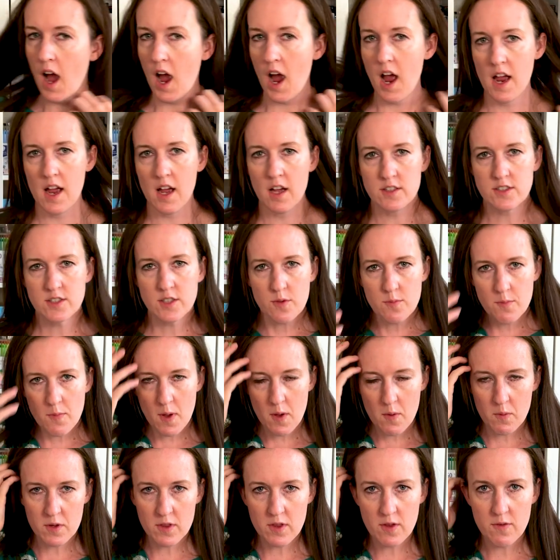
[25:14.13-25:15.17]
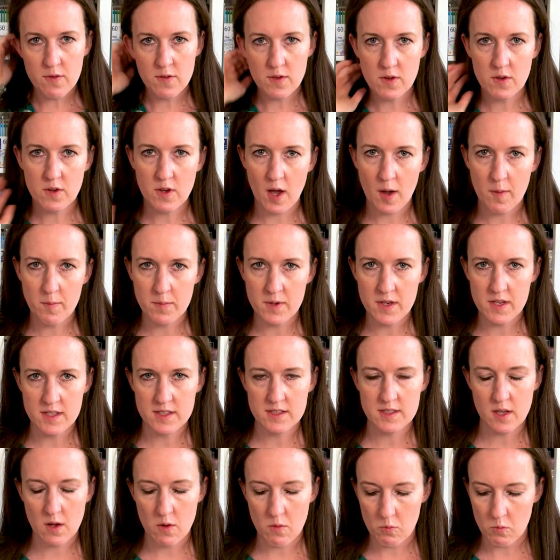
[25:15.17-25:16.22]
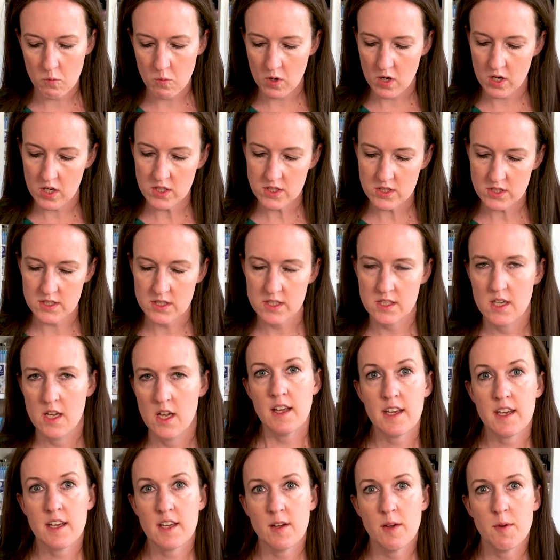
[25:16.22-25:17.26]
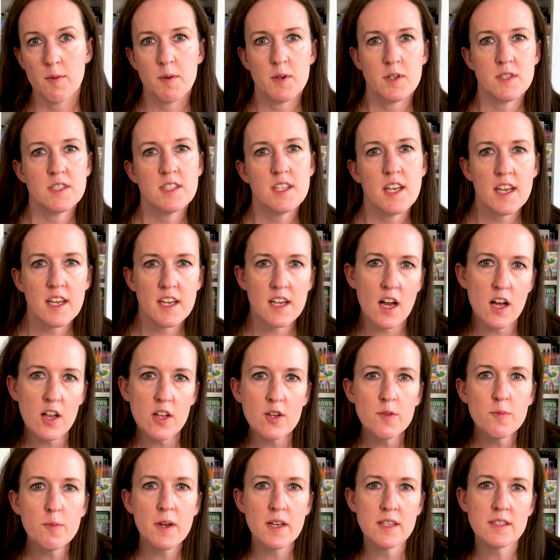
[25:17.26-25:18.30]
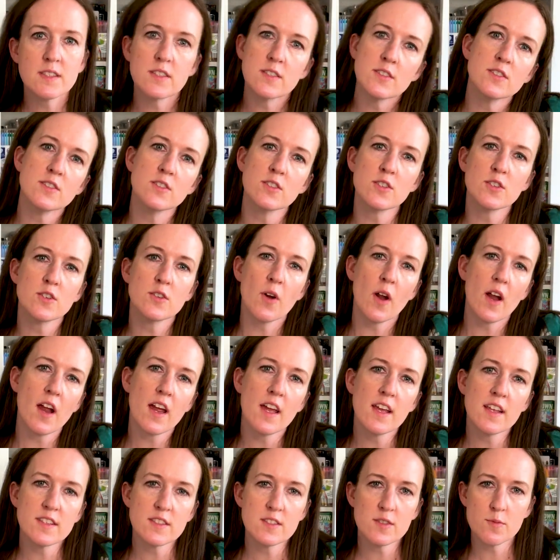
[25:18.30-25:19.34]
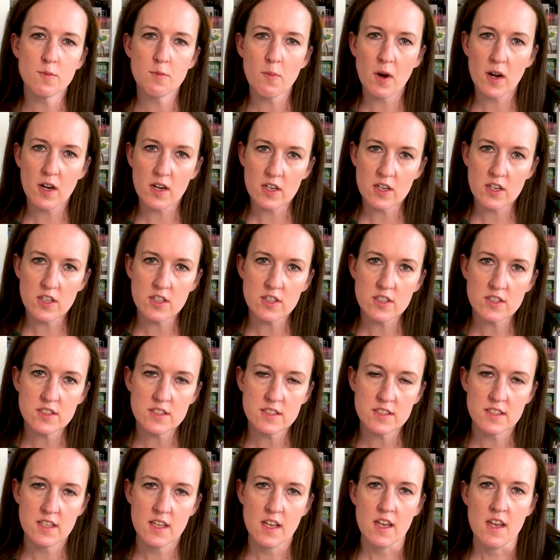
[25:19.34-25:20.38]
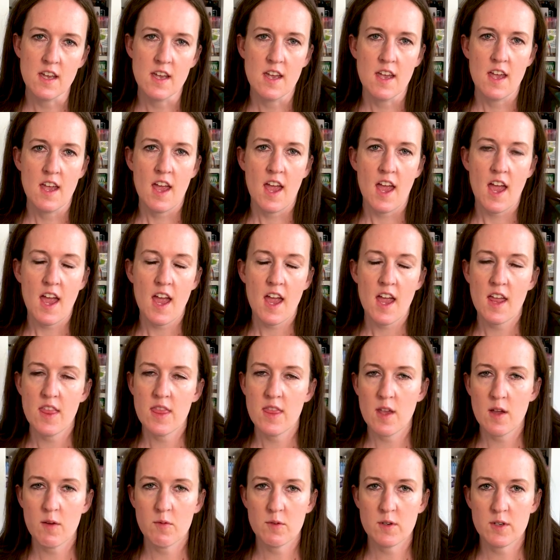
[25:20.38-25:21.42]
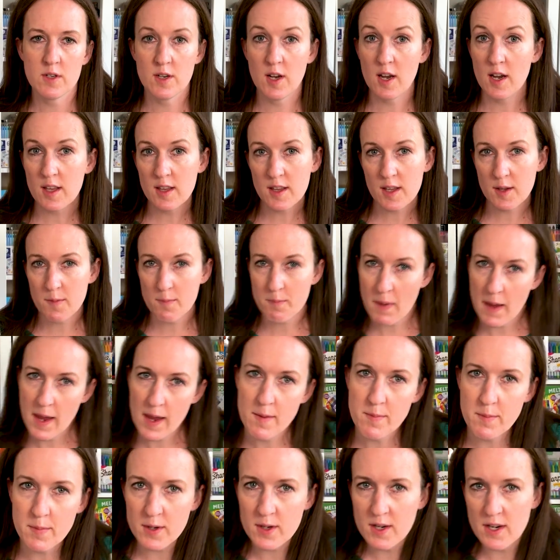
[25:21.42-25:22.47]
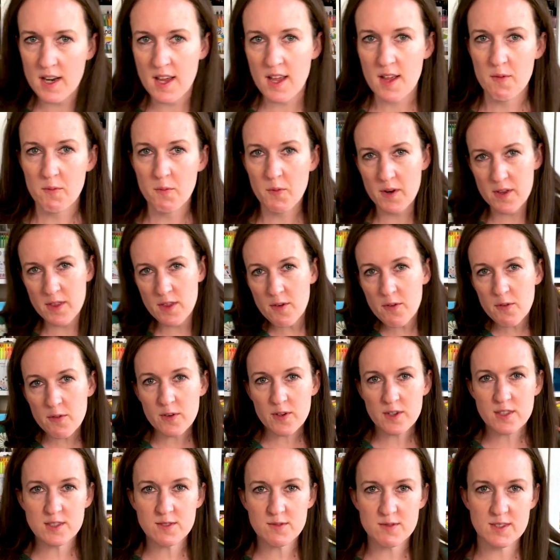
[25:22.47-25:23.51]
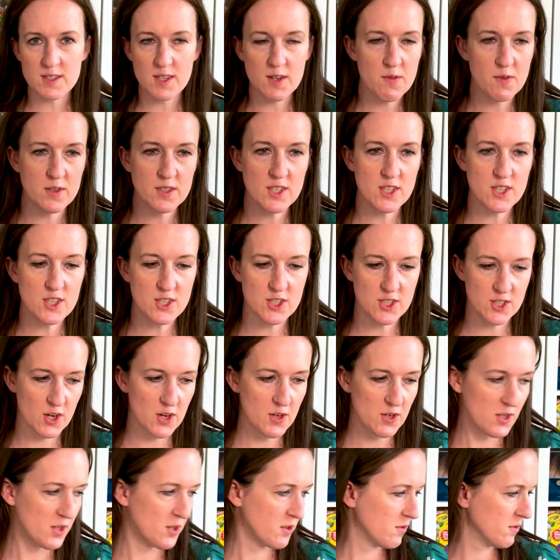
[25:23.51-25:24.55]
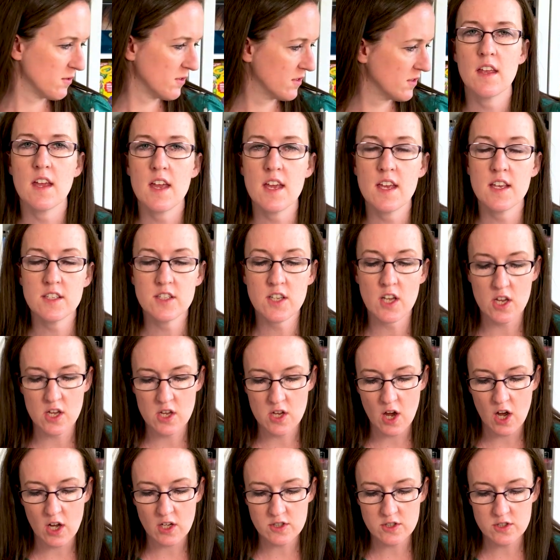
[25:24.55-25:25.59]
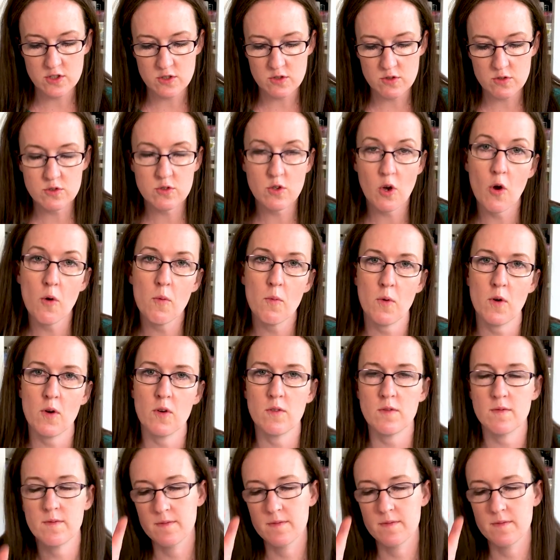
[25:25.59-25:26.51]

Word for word: I also met with a few companies that weren't like per se colored pencils or crayons or markers, and that were like paper. And one of the first ones I want to show you is Yatsutomo.